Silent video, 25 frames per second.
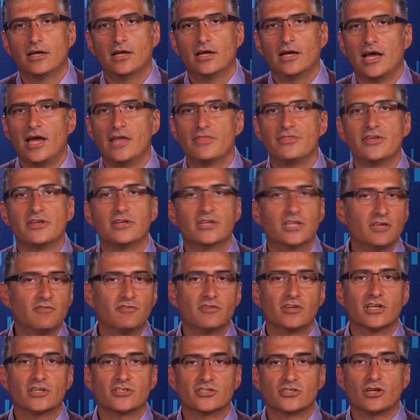and then
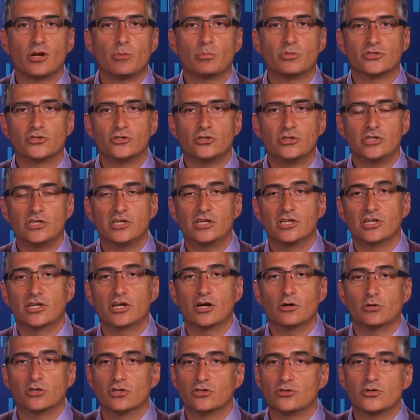giving us an opportunity to
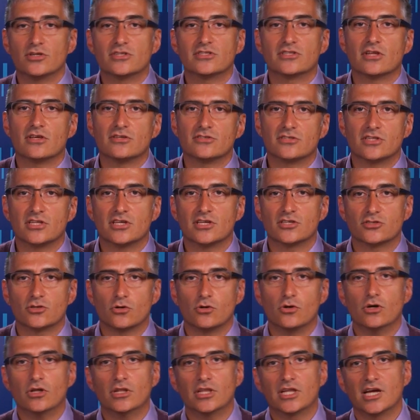go and address those things
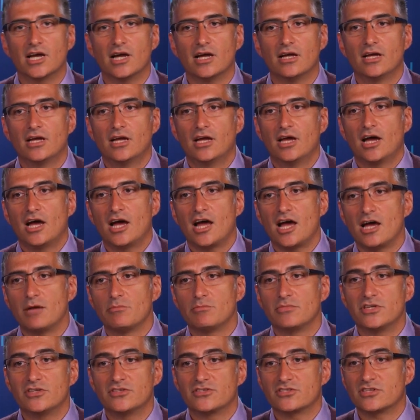earlier
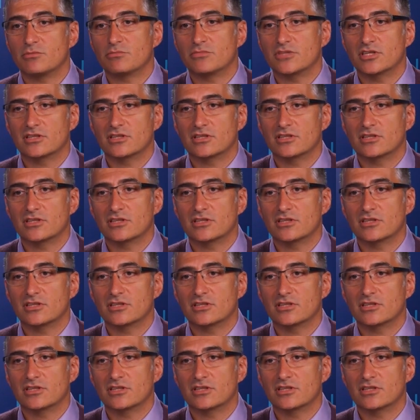is something